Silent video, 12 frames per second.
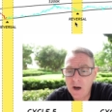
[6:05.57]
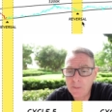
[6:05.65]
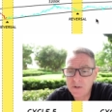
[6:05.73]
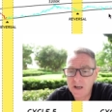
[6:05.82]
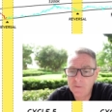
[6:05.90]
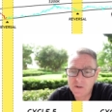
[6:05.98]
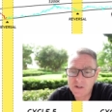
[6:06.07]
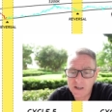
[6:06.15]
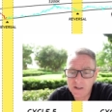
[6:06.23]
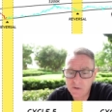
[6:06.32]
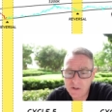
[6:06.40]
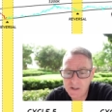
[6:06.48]
upside for
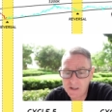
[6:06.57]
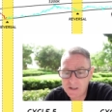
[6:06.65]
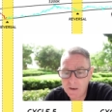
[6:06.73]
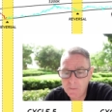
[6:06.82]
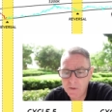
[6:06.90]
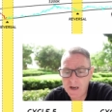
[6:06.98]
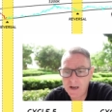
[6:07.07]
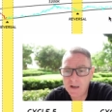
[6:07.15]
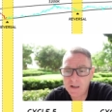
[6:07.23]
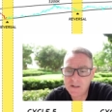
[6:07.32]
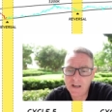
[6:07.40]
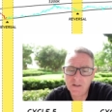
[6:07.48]
cycle six.
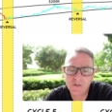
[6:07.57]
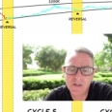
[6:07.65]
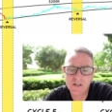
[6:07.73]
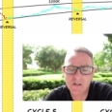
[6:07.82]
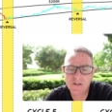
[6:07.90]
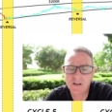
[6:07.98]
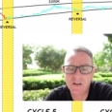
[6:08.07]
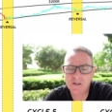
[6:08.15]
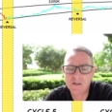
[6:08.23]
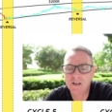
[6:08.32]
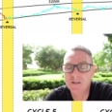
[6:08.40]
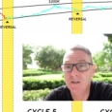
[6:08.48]
But cycle six is not going
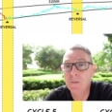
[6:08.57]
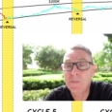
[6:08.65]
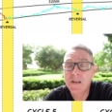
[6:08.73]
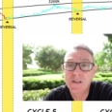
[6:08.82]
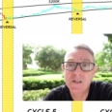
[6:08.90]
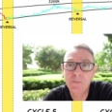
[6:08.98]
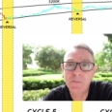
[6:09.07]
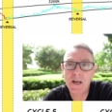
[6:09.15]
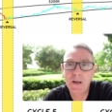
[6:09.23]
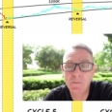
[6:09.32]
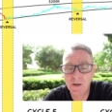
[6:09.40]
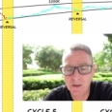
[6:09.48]
to start till
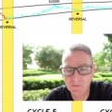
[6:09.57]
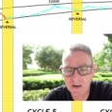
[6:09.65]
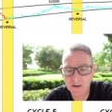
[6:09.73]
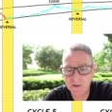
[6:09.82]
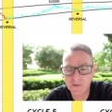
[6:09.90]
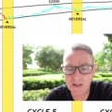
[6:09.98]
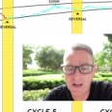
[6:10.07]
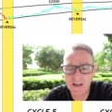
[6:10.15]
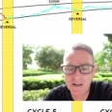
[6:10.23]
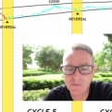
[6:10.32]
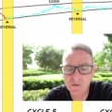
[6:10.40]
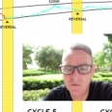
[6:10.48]
sometime around the
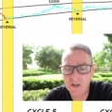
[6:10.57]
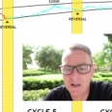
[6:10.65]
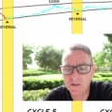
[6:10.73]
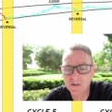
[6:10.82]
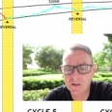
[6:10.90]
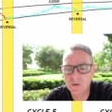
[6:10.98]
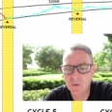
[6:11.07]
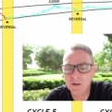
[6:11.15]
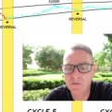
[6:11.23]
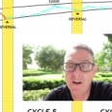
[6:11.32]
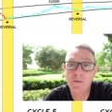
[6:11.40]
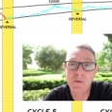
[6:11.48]
end of
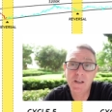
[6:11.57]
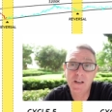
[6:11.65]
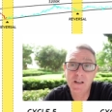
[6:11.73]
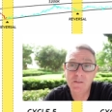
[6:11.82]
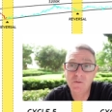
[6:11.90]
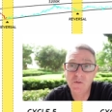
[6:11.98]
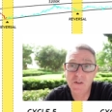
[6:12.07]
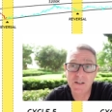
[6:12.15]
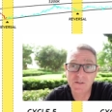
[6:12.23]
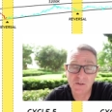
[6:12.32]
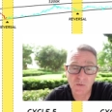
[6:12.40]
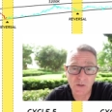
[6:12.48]
2025, beginning of
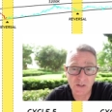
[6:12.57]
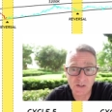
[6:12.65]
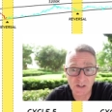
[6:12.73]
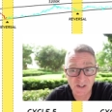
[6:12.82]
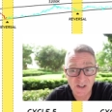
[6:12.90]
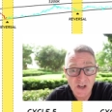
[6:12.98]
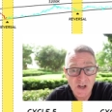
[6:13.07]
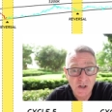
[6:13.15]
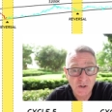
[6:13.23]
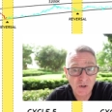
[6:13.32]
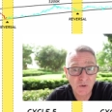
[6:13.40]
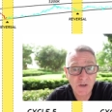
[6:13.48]
2026.
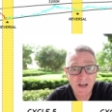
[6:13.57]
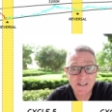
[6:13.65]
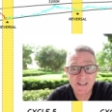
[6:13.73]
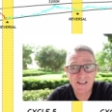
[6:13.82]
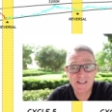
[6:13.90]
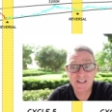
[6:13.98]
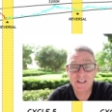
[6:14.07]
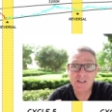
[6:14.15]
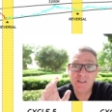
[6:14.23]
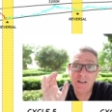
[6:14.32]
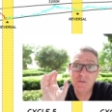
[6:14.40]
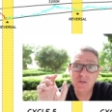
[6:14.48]
So guys, like I said,
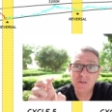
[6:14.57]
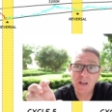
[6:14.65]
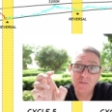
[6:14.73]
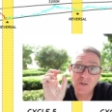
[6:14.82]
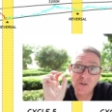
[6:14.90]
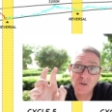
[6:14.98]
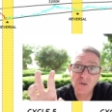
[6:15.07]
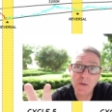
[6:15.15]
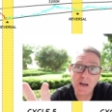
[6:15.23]
sometimes you just have to zoom